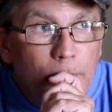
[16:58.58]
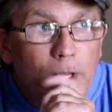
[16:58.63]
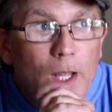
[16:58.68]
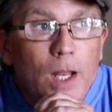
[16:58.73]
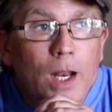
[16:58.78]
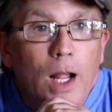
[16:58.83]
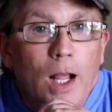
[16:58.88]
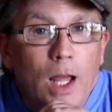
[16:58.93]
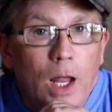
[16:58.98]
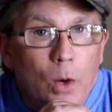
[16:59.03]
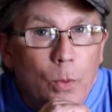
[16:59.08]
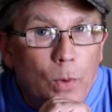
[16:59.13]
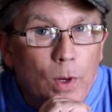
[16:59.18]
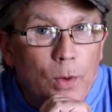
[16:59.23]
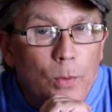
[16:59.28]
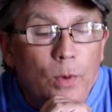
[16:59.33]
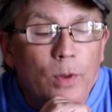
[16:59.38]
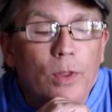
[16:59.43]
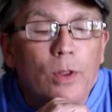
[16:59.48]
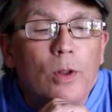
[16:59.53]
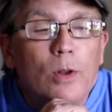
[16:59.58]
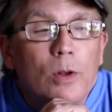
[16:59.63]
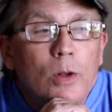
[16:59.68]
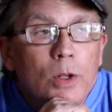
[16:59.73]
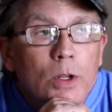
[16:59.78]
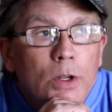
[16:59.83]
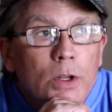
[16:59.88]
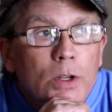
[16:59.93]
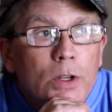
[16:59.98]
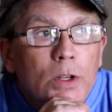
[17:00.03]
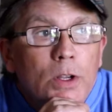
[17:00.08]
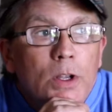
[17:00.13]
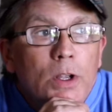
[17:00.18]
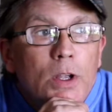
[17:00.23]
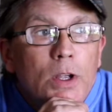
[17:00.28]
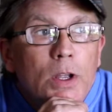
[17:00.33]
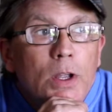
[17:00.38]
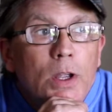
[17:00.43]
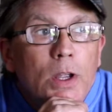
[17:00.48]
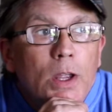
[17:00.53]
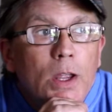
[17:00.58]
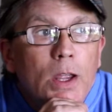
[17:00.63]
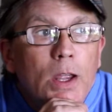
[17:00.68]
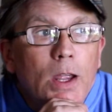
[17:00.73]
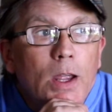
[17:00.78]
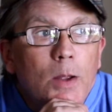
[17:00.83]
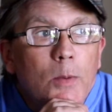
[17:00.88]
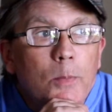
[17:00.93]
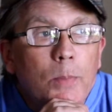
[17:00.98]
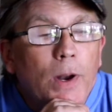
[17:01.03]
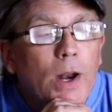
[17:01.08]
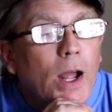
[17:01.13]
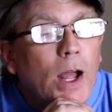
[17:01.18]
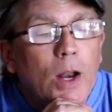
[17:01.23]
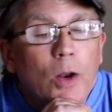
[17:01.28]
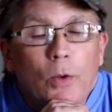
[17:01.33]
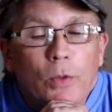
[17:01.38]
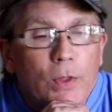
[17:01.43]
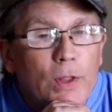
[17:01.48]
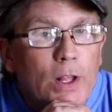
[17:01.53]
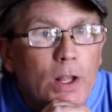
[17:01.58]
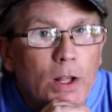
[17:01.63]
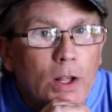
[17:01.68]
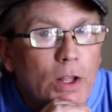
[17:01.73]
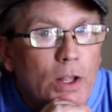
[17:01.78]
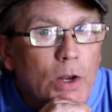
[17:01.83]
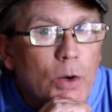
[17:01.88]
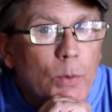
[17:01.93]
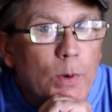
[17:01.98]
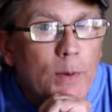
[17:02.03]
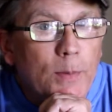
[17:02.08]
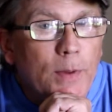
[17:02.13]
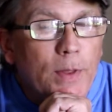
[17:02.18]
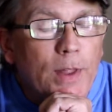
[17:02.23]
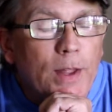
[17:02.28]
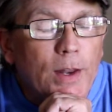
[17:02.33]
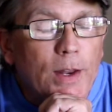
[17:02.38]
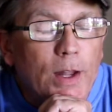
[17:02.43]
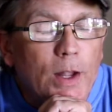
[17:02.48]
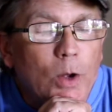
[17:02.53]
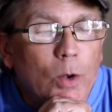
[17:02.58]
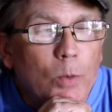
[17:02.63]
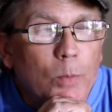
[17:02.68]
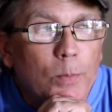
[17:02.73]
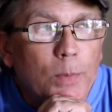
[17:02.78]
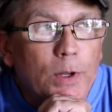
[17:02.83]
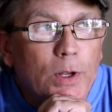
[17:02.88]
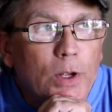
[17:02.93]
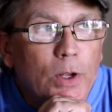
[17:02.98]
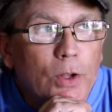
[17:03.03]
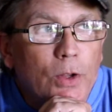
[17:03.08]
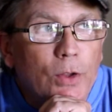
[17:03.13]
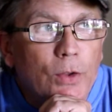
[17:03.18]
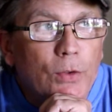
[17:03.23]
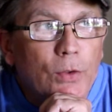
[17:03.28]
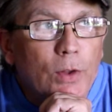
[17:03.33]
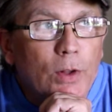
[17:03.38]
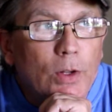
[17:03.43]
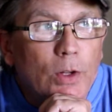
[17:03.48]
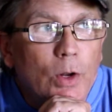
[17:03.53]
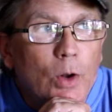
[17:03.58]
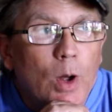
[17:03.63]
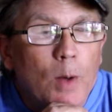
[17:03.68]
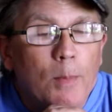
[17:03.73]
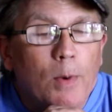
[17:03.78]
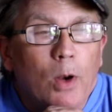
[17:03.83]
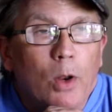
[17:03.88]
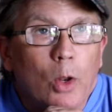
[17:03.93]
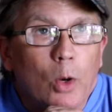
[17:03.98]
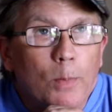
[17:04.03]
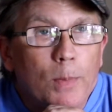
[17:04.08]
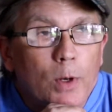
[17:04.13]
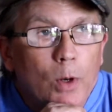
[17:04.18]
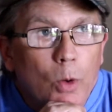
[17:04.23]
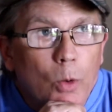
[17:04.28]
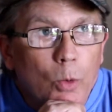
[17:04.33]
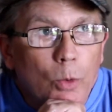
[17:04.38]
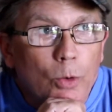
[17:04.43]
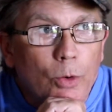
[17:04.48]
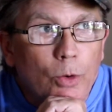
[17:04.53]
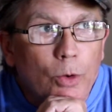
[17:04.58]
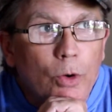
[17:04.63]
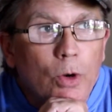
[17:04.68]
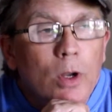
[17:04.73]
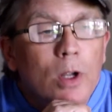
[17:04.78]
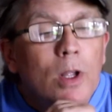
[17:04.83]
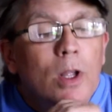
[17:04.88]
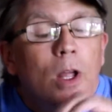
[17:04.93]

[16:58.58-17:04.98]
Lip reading: And I got away with it. But I don't think I could get away with that now, because, you know, I'm a little bit older.